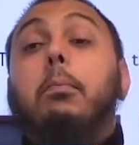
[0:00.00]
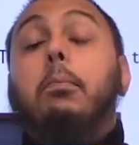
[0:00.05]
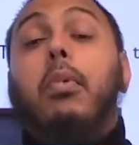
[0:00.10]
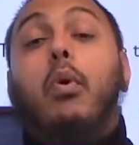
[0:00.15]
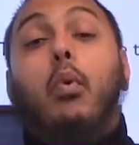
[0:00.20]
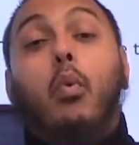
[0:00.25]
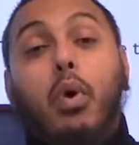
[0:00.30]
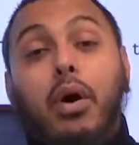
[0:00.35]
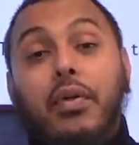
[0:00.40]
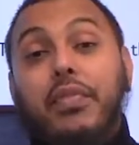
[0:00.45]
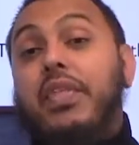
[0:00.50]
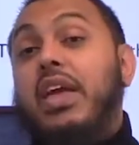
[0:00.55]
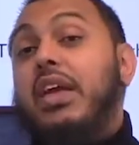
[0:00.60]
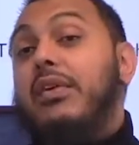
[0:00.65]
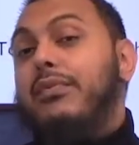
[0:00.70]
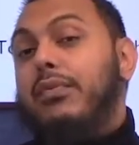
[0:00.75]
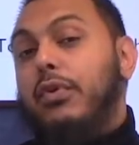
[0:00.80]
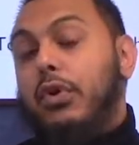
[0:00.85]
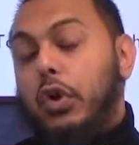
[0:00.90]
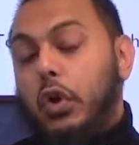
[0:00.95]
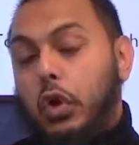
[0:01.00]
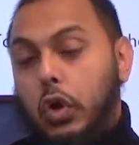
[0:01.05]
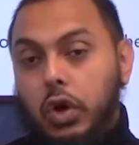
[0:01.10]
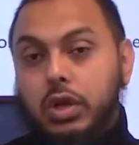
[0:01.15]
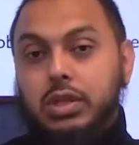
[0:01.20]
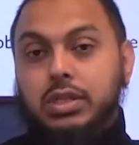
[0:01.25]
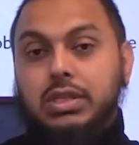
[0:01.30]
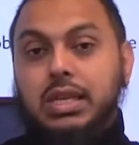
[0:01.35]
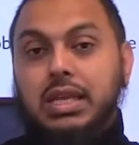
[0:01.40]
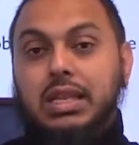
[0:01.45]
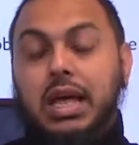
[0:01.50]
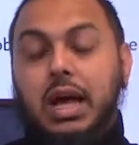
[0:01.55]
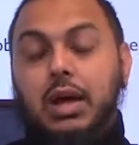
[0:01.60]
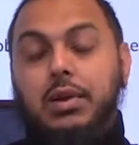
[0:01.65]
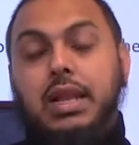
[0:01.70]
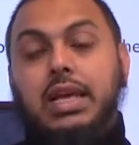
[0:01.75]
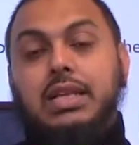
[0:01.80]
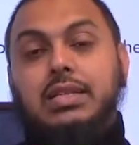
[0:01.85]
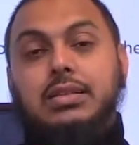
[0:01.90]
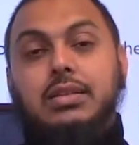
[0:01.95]
But what they forgot in our
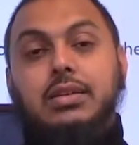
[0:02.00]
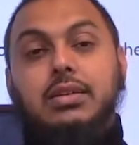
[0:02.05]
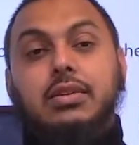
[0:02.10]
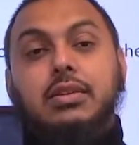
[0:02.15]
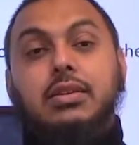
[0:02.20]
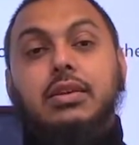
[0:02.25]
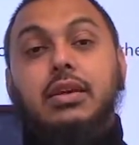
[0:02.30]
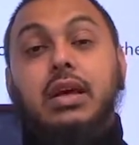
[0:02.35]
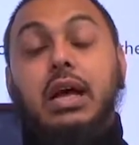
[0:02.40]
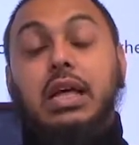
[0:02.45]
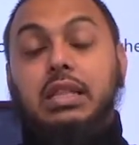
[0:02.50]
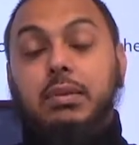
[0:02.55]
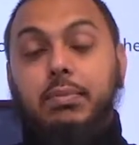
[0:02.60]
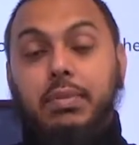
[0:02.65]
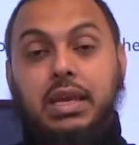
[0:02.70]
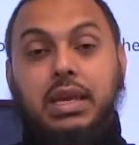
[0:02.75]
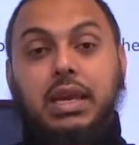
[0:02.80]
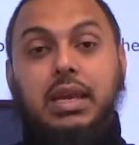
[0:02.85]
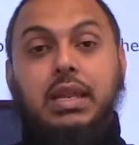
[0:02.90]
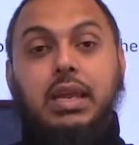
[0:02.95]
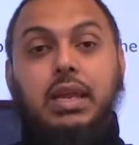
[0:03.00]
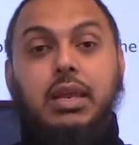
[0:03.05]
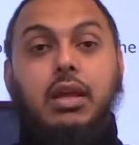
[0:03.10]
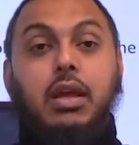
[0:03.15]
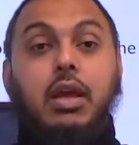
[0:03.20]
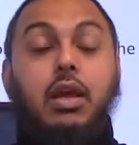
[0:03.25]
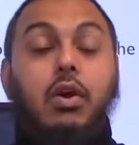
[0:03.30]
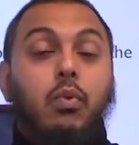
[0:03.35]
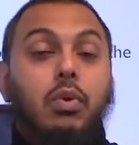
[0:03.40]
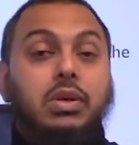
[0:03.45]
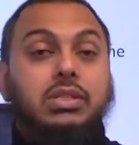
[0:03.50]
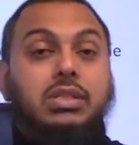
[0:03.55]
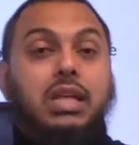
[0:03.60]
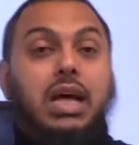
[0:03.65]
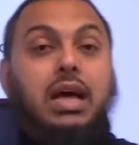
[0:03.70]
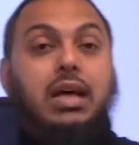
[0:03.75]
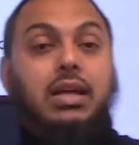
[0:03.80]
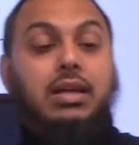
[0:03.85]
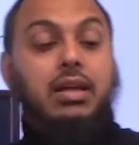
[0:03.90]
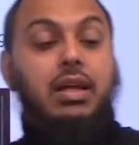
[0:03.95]
lesson at the beginning was
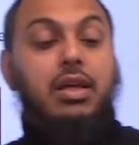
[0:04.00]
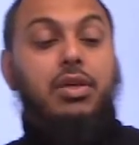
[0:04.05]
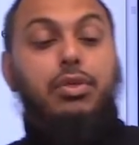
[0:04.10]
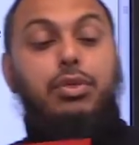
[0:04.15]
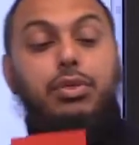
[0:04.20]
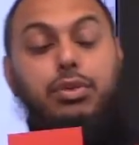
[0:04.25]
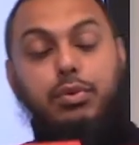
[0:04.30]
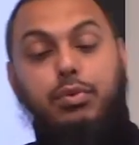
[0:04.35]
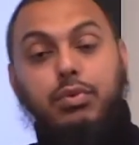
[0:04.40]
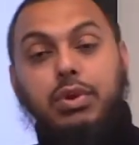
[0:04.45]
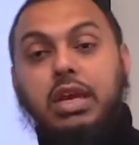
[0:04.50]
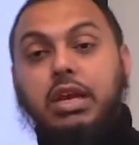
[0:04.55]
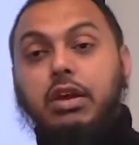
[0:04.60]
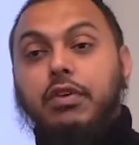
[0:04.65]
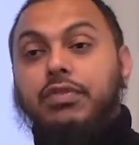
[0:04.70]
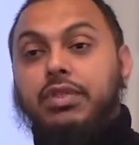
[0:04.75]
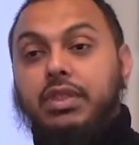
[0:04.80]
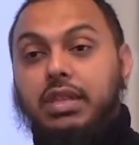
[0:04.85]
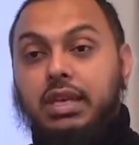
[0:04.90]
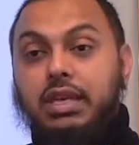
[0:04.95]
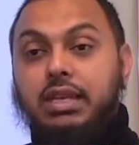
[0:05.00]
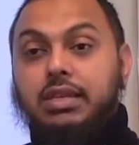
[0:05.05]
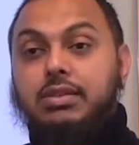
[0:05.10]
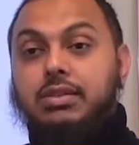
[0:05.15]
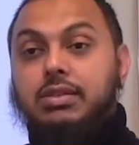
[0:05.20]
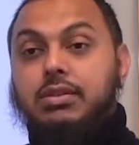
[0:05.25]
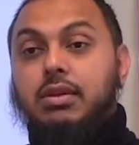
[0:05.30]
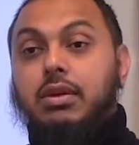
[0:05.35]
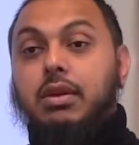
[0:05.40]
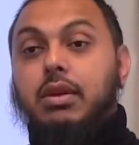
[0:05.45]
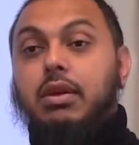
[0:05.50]
that 3 of these,